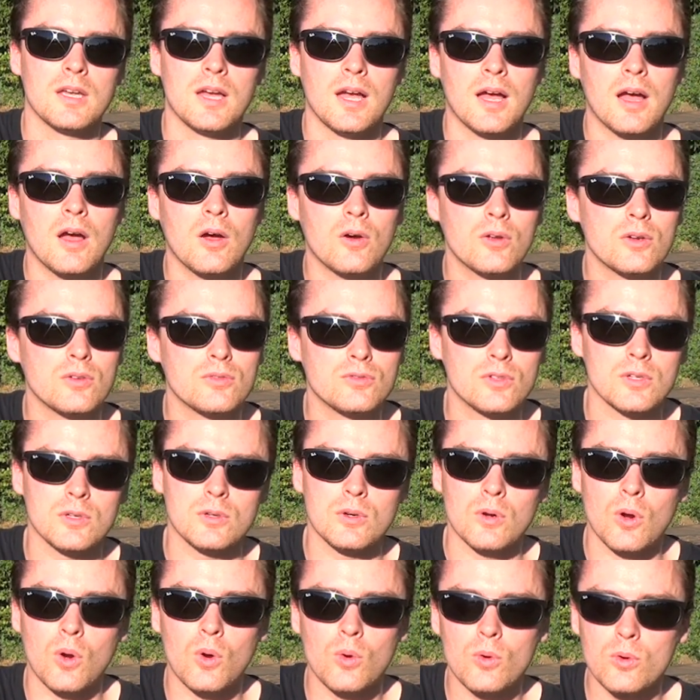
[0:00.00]
out of
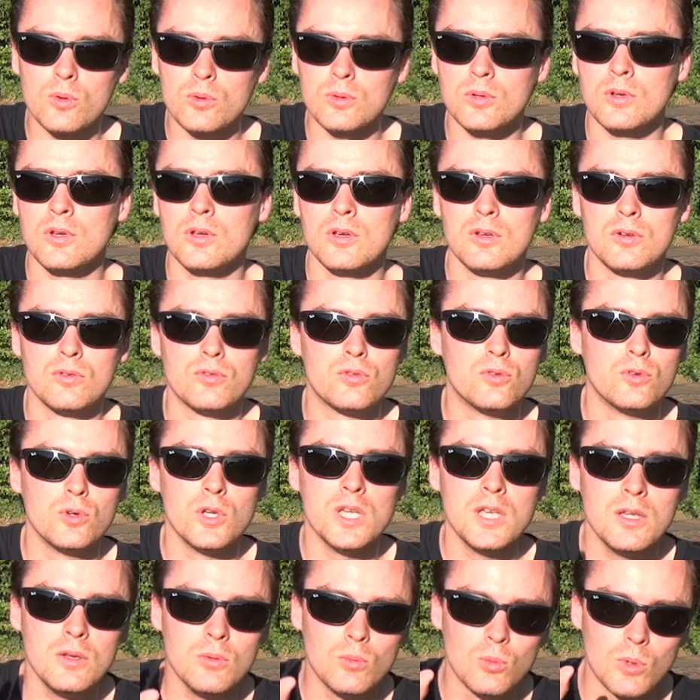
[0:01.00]
their own
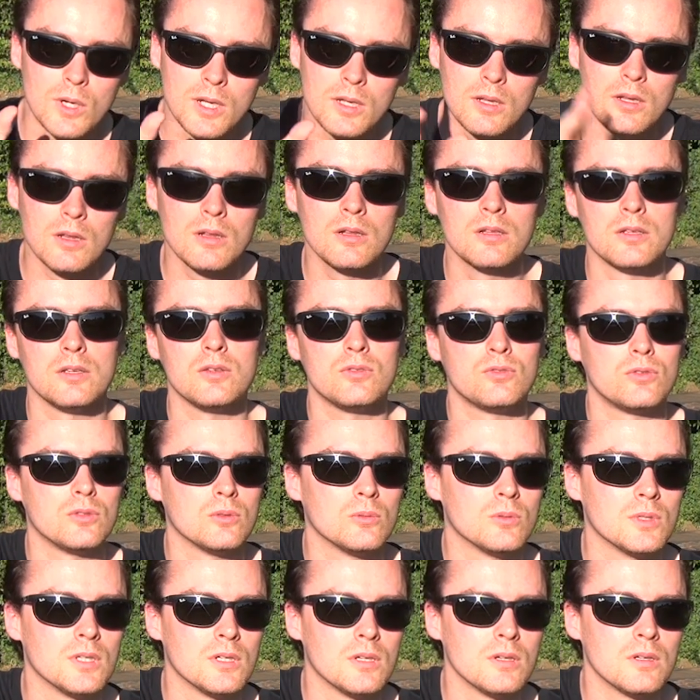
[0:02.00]
free will, if
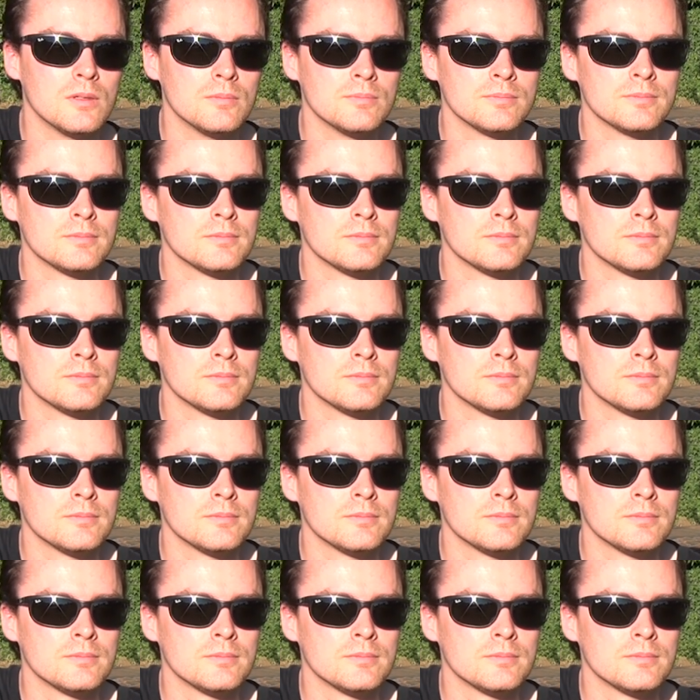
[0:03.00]
you will.